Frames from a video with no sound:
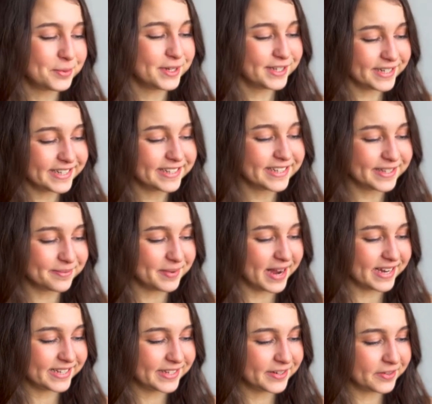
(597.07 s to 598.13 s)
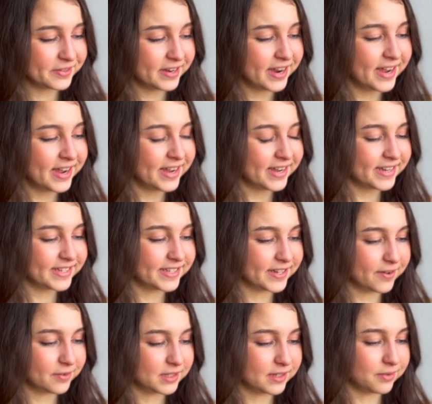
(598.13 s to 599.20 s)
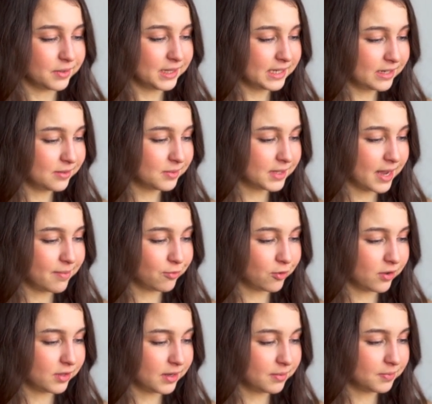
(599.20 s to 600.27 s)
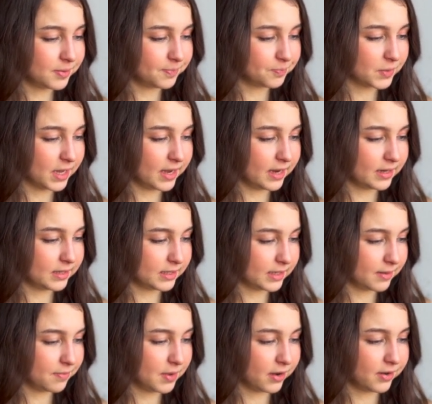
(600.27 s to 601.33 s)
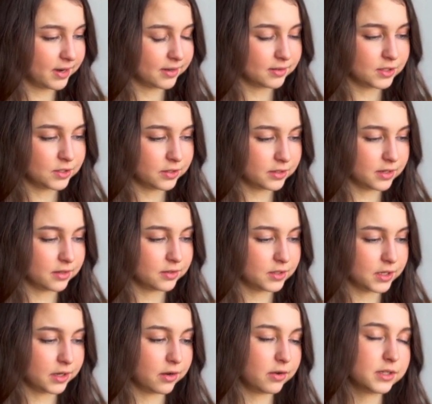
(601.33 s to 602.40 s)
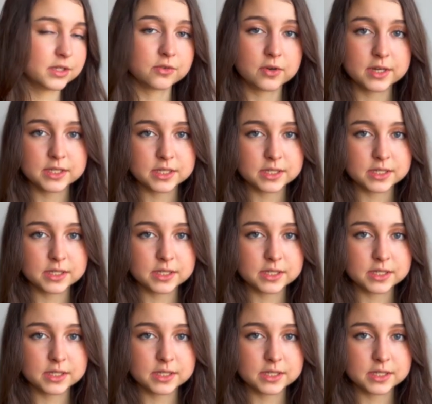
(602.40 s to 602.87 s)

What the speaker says: it is based on. So it's a Validium type rollup, and there are certain security risks